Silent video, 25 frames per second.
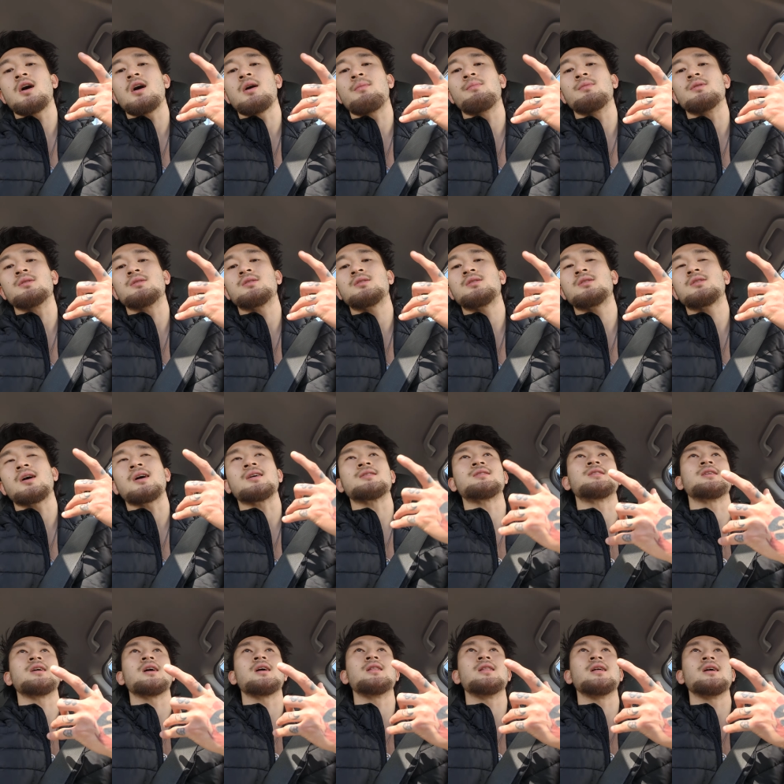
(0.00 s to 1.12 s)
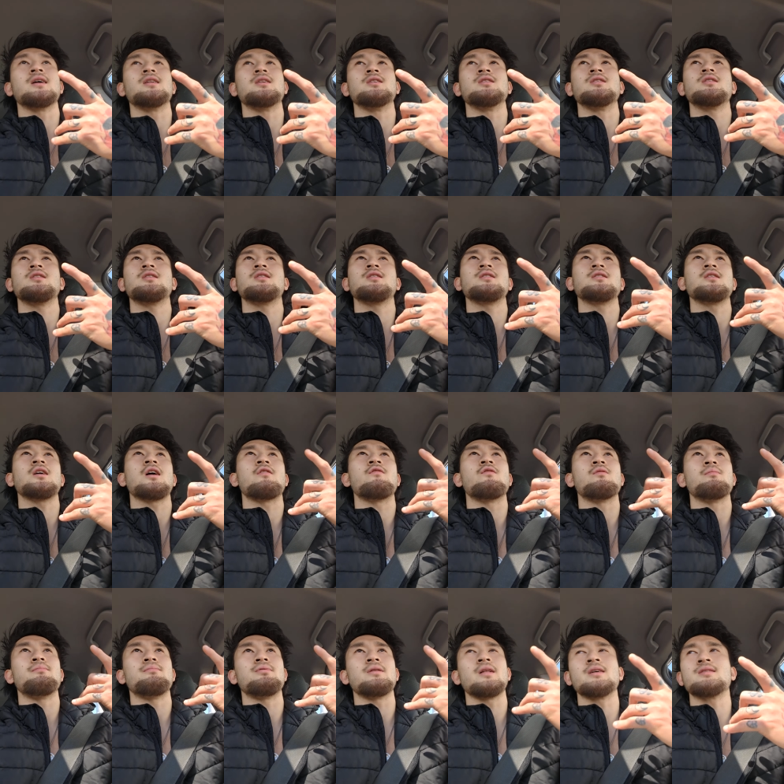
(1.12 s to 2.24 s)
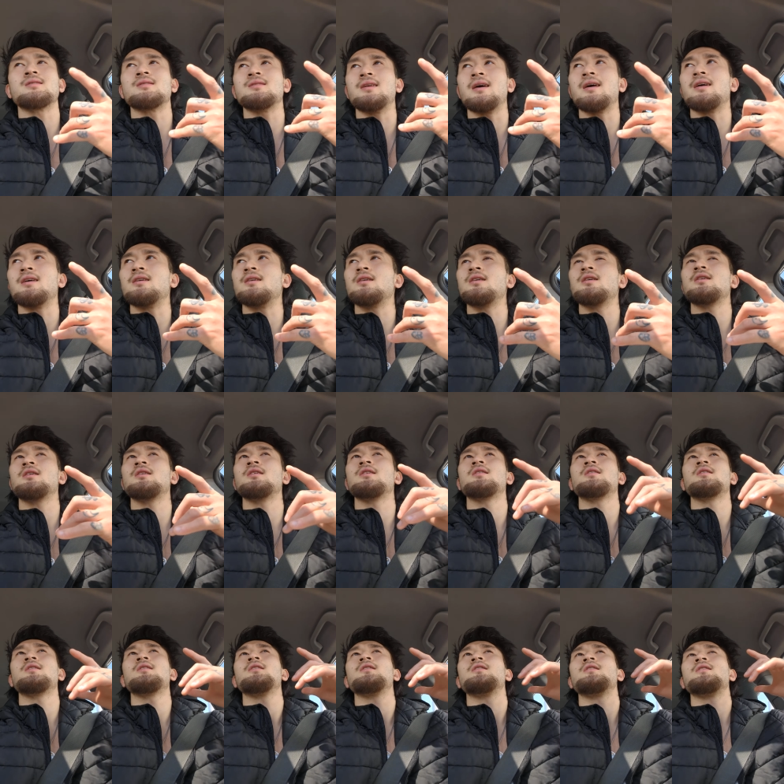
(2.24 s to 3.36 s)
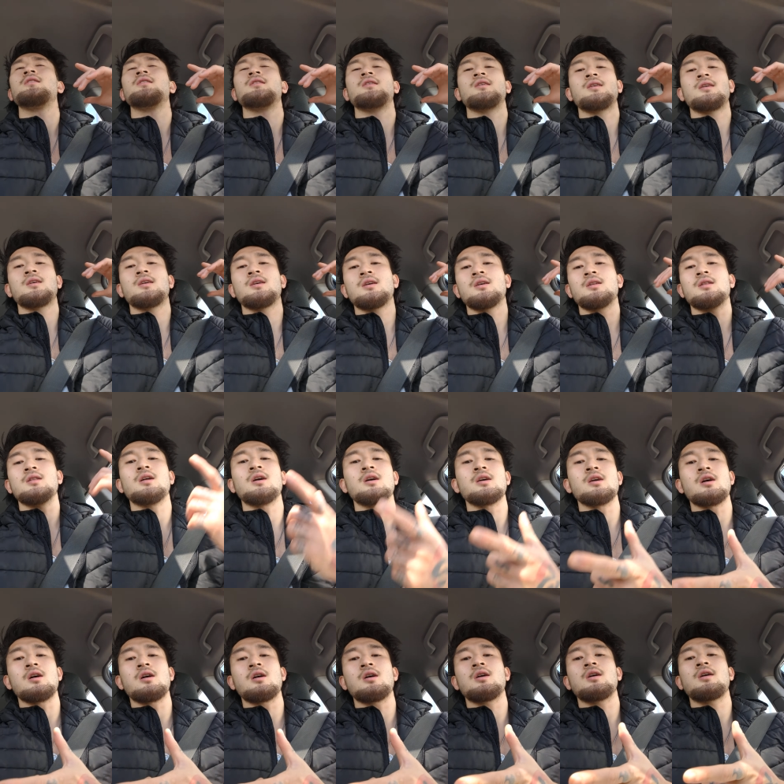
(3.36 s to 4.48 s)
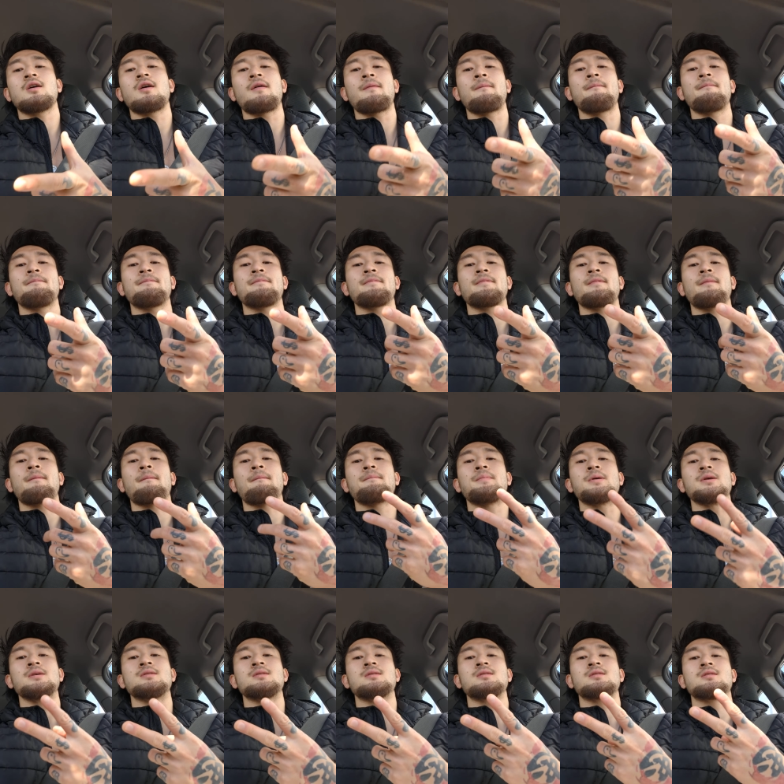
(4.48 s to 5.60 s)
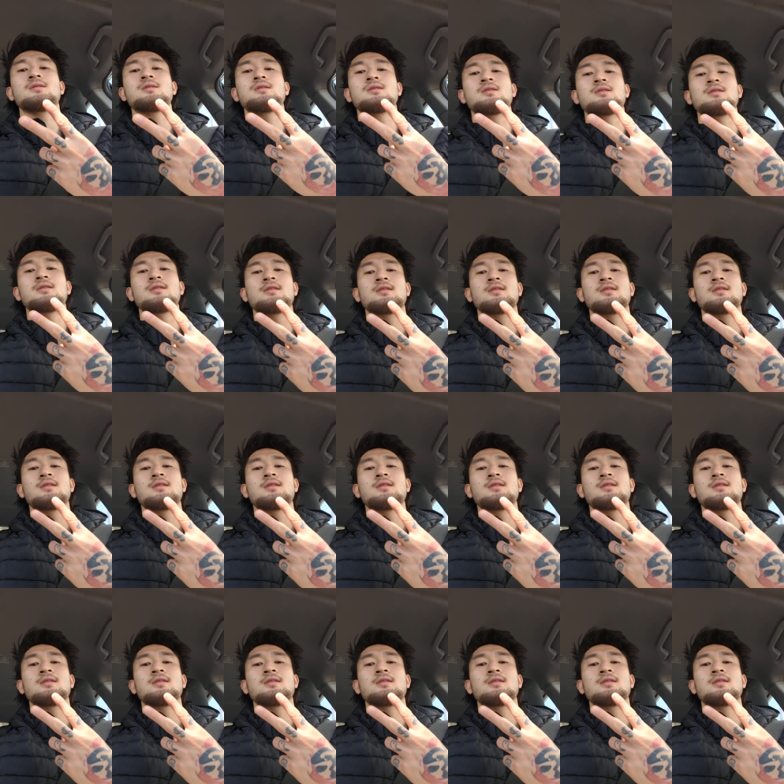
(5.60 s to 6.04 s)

I'm gonna talk to y'all later. Y'all have a blessed day. Love y'all. Peace.